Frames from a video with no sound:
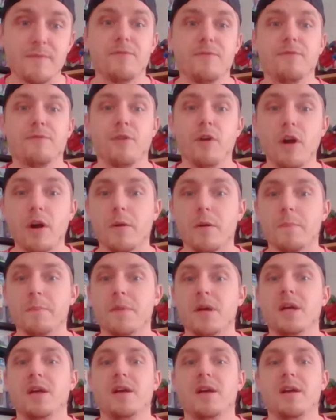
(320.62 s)
up,
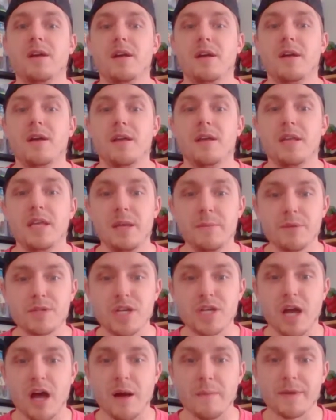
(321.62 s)
from
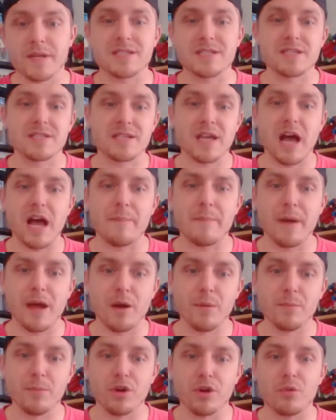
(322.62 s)
Image Comics, a
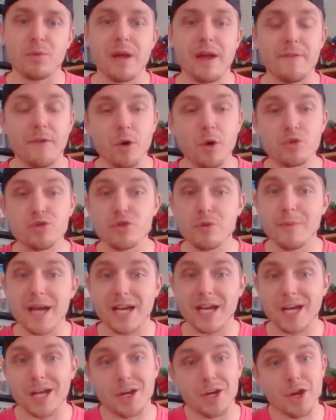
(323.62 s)
Skybound book, we have Ultra
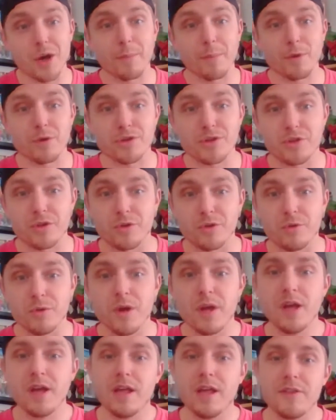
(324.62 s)
Mega number 2.
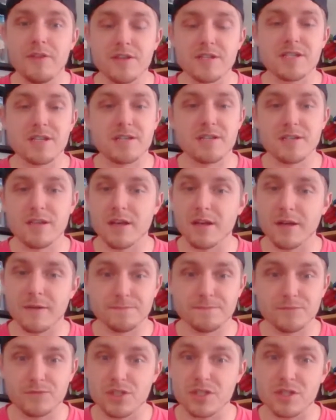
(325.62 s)
This is
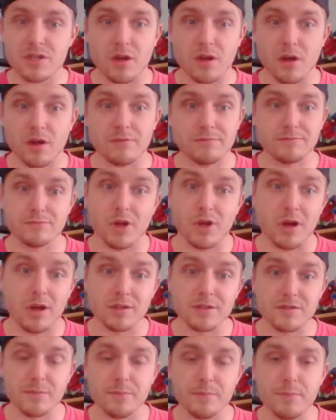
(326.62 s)
just an
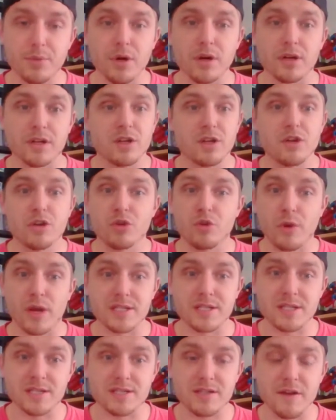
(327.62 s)
awesome book.
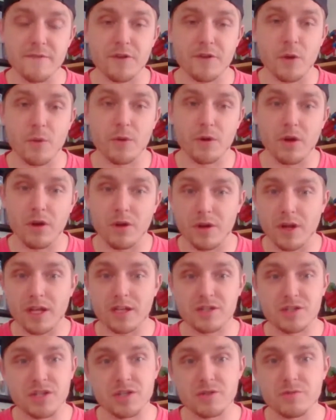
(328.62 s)
Crazy stuff going on. I
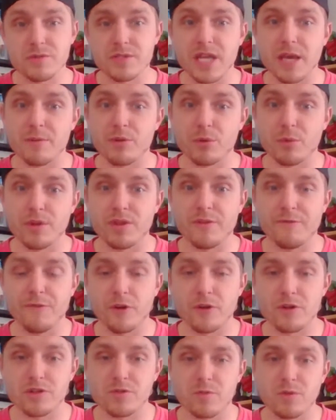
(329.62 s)
just was able to read the
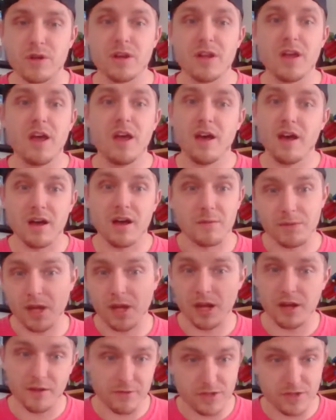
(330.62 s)
first one. I'm
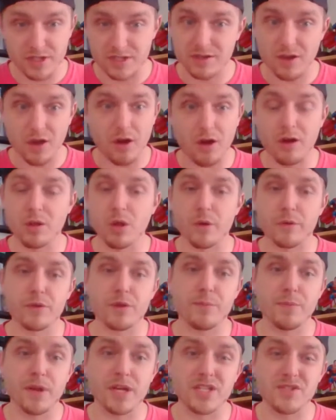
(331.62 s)
kind of just all
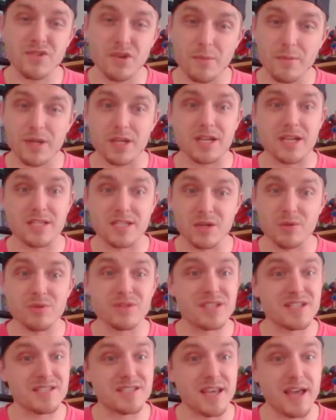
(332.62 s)
over the place from it because it
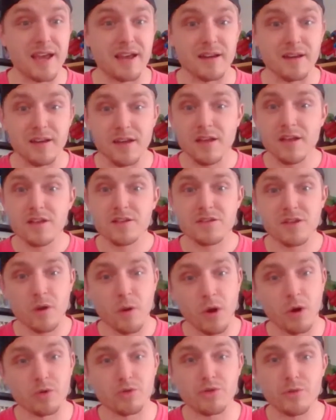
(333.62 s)
was insane.
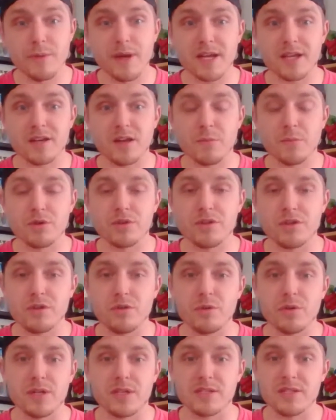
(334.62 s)
So Ultra Mega number
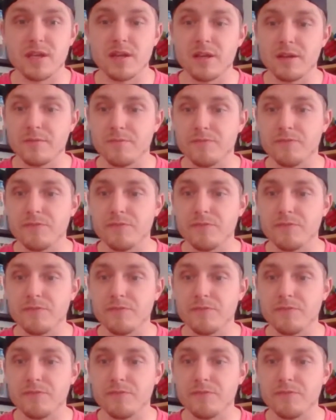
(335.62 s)
2 is